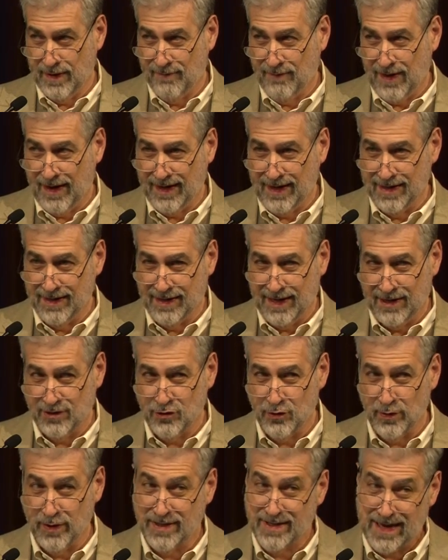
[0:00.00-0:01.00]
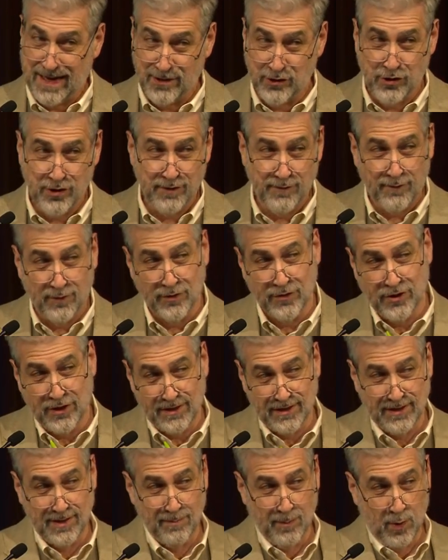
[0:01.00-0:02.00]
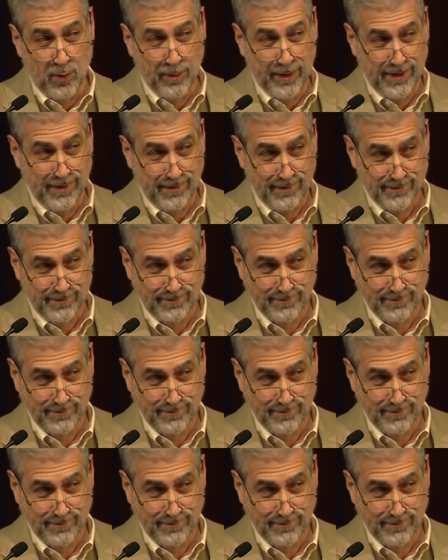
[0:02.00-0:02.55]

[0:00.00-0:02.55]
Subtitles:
if I can get your attention for just a moment.